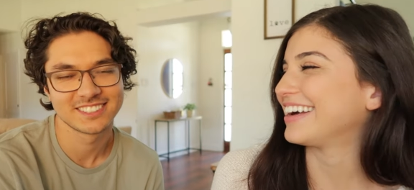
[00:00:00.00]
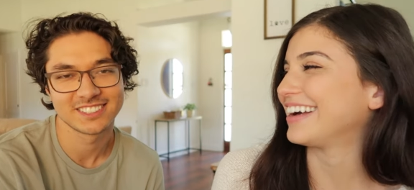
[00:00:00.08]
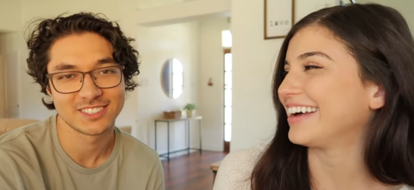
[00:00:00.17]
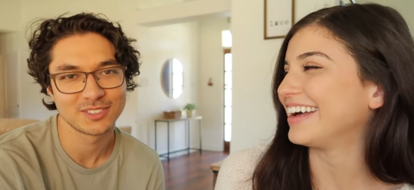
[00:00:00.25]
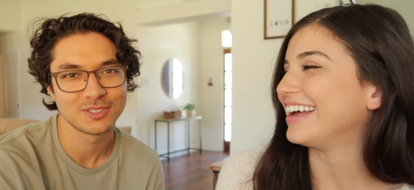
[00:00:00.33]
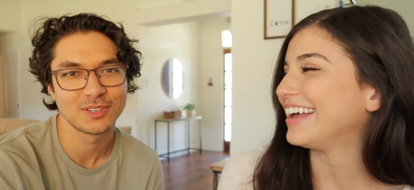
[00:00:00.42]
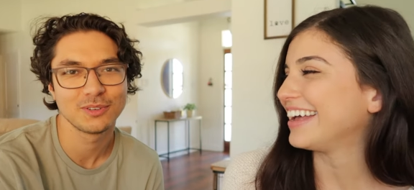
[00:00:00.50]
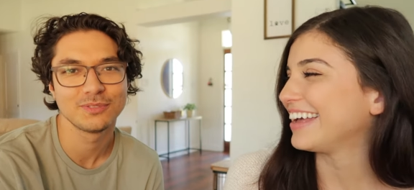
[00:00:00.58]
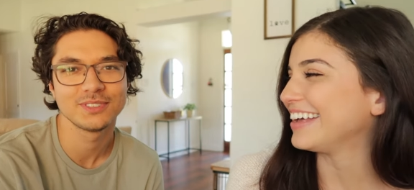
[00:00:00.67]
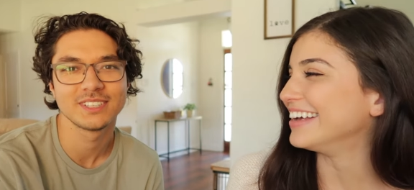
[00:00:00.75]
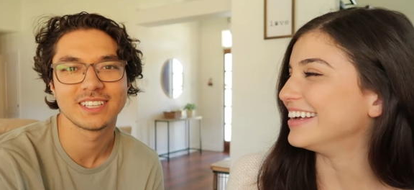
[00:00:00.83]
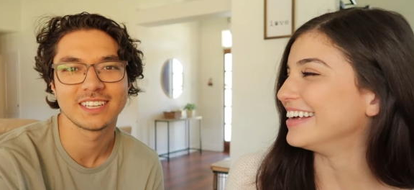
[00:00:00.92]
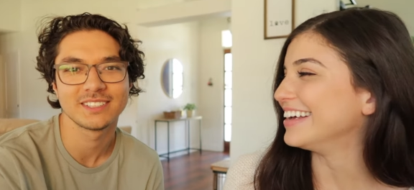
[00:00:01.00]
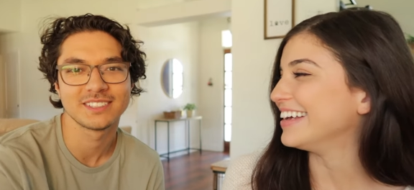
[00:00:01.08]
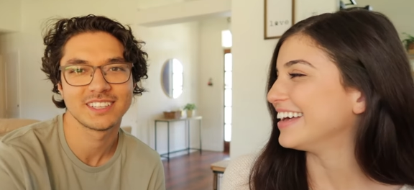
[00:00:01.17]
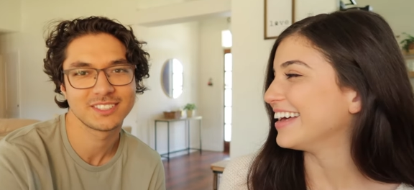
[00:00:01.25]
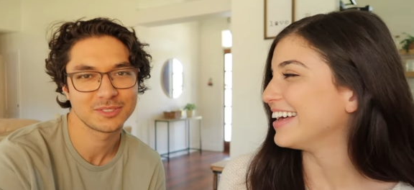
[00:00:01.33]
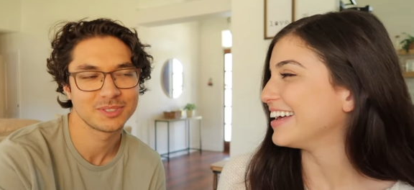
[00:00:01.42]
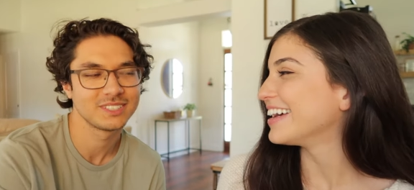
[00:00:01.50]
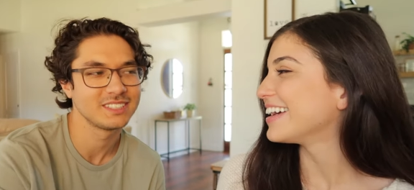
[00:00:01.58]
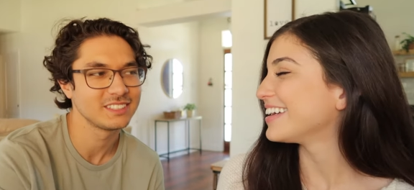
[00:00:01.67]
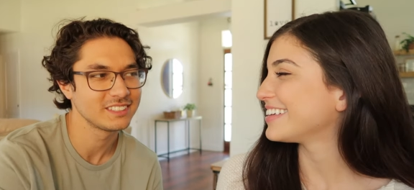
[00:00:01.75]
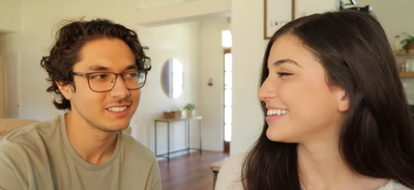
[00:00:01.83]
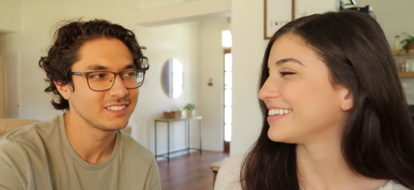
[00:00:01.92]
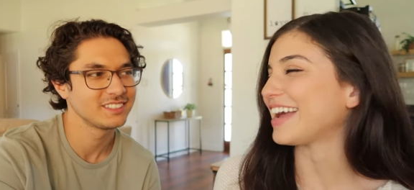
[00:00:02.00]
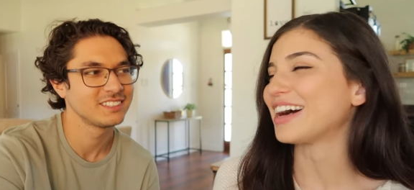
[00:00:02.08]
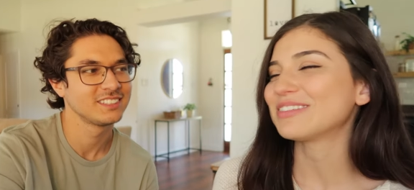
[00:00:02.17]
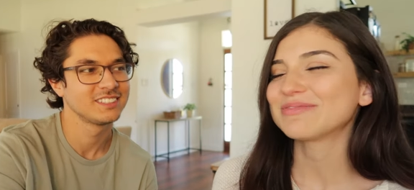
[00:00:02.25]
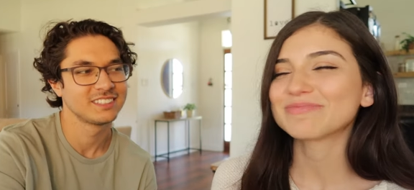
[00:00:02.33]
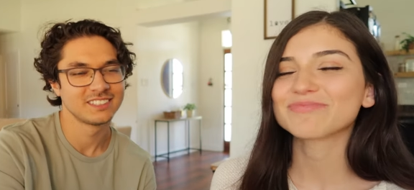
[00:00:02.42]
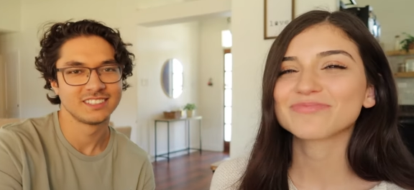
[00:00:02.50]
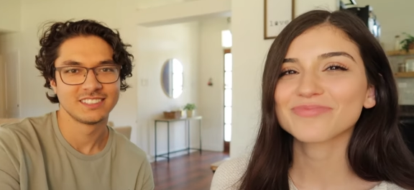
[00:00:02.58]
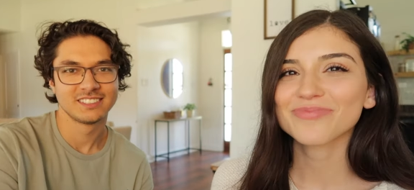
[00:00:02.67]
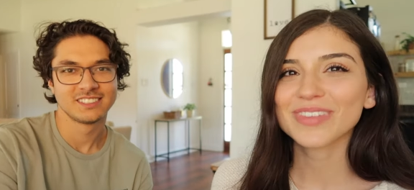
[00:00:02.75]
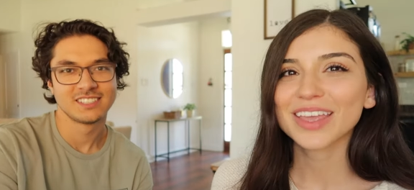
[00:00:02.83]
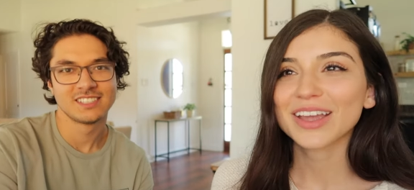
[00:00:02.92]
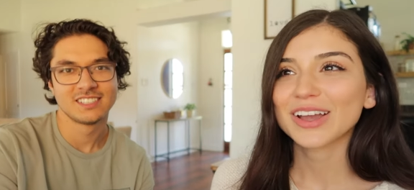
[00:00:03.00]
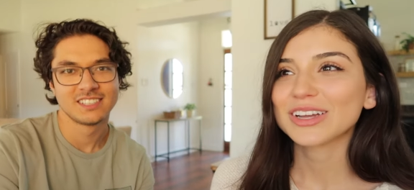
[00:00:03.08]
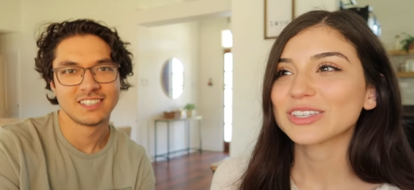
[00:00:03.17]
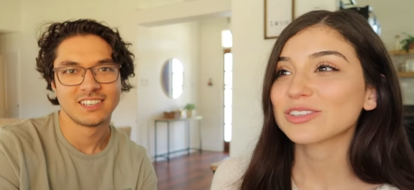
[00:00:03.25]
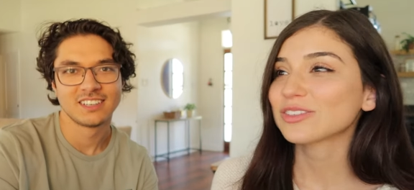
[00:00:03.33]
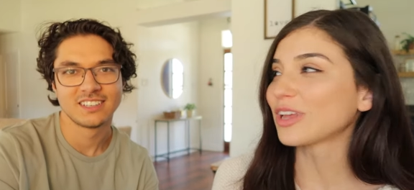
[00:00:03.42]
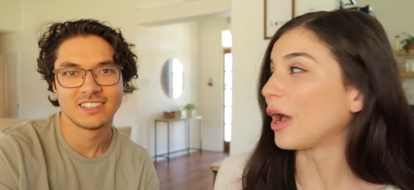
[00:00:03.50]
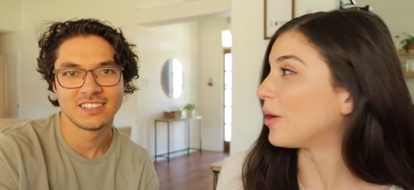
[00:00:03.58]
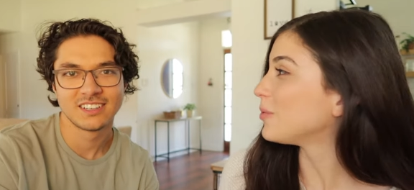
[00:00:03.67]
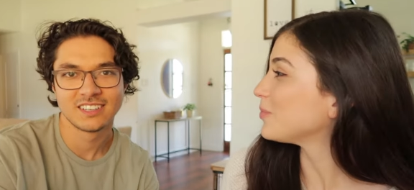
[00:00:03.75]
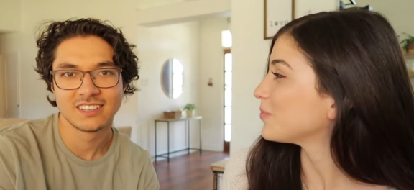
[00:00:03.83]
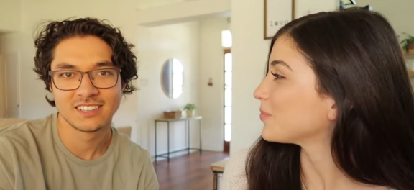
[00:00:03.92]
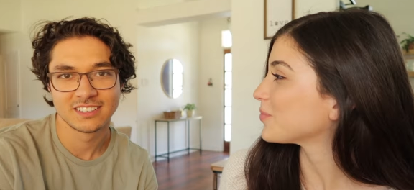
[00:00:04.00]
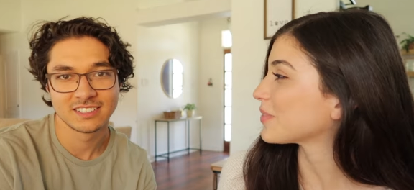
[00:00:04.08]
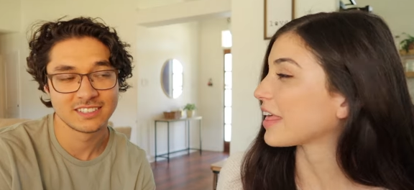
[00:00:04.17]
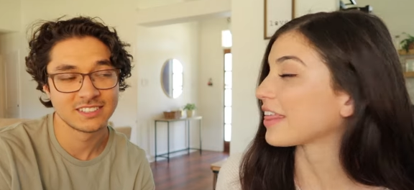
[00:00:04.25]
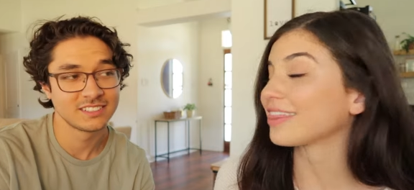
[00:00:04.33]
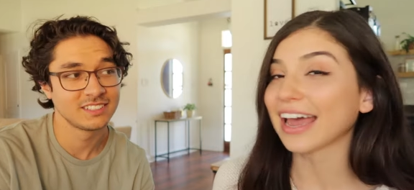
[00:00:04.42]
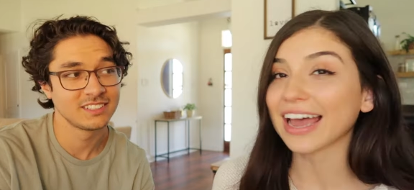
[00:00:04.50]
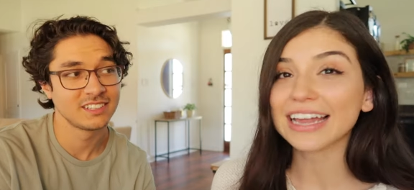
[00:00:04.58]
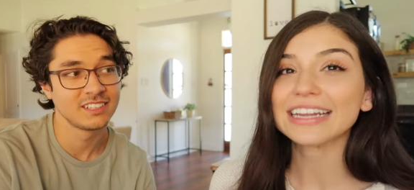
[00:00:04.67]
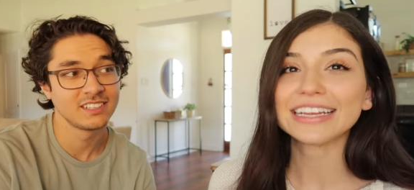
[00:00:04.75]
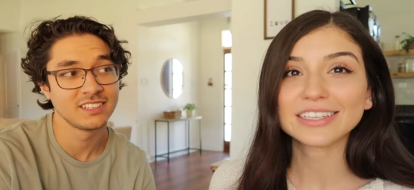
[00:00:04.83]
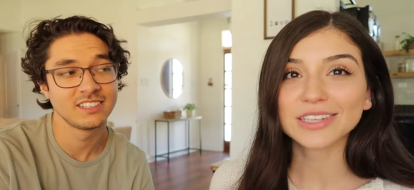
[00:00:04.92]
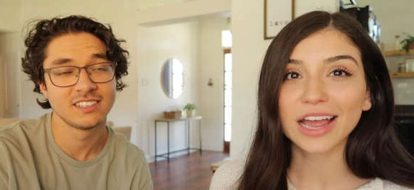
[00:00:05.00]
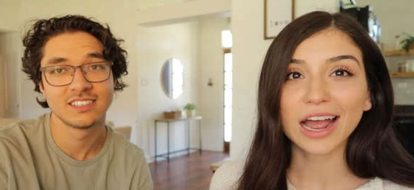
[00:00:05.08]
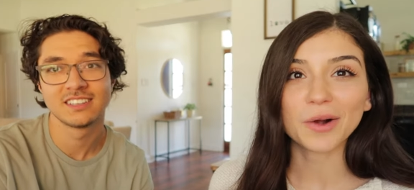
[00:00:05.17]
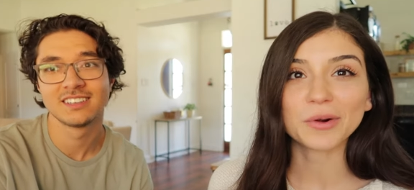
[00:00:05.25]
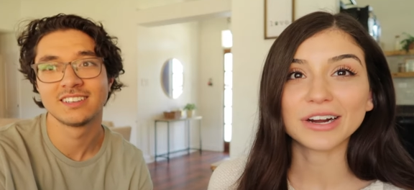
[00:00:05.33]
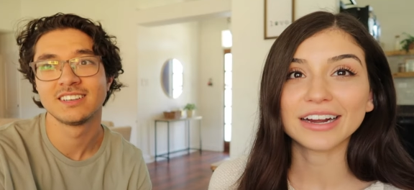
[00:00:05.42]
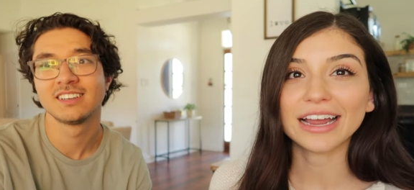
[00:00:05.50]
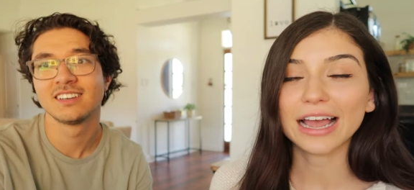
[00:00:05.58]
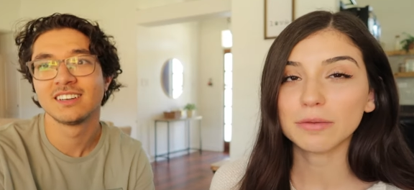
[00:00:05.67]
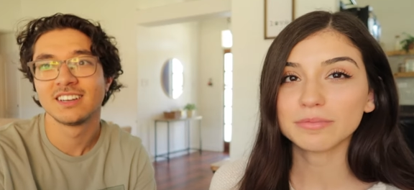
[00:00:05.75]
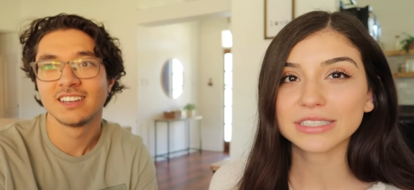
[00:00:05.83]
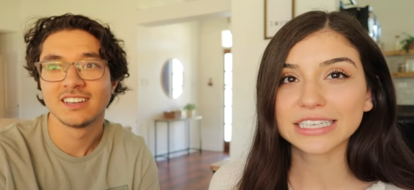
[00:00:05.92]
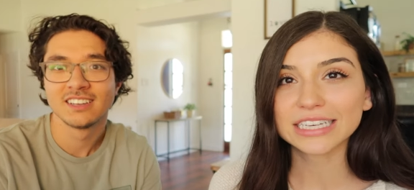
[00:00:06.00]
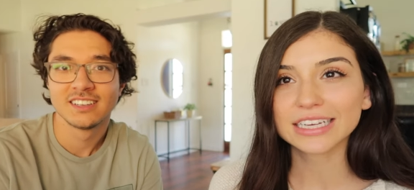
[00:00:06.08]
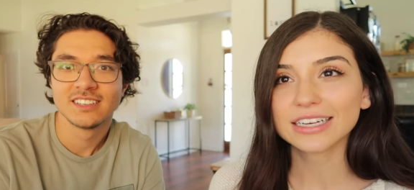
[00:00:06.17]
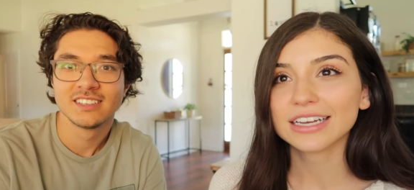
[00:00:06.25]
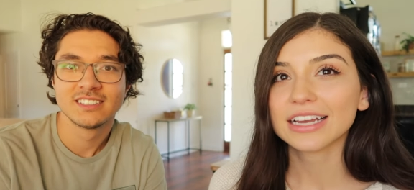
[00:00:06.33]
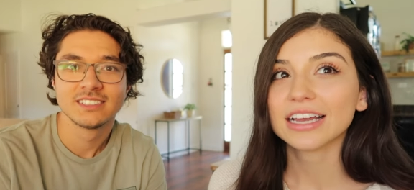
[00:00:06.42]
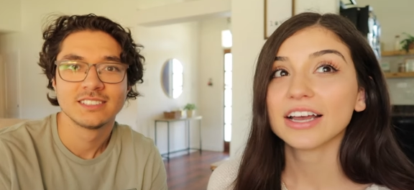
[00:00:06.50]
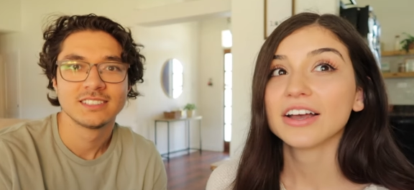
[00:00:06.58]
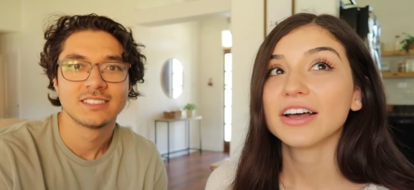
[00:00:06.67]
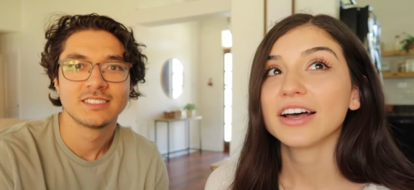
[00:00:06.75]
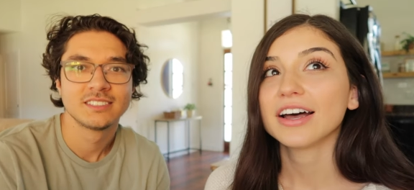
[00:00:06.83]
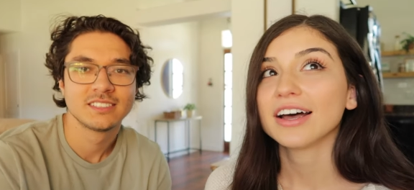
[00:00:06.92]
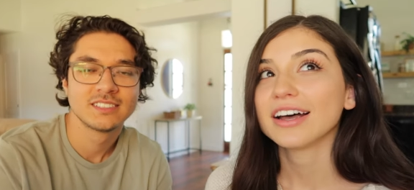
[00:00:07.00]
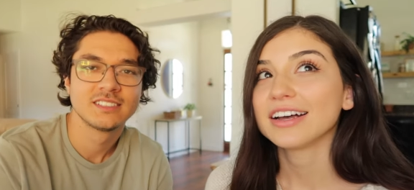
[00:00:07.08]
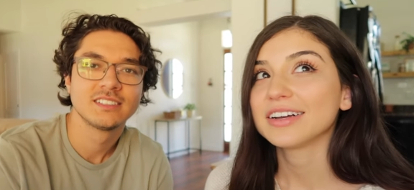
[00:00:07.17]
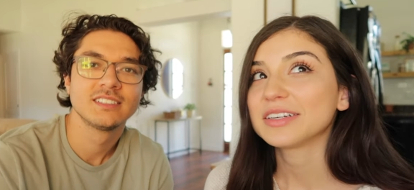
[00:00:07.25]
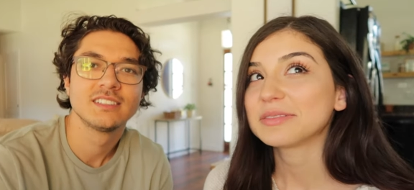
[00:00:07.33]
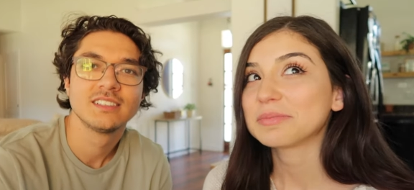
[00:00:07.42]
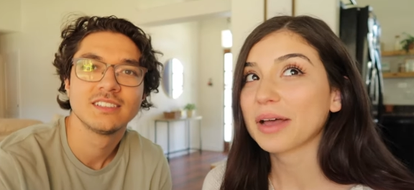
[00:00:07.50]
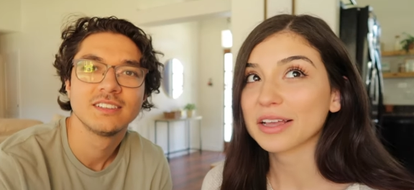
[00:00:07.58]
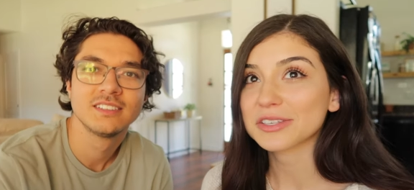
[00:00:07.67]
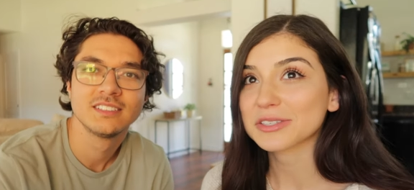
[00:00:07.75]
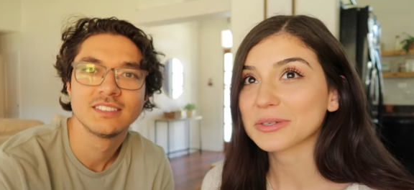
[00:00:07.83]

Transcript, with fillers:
Speaker 1: so hopefully that that's what it is
Speaker 2: yeah so that is our empty bus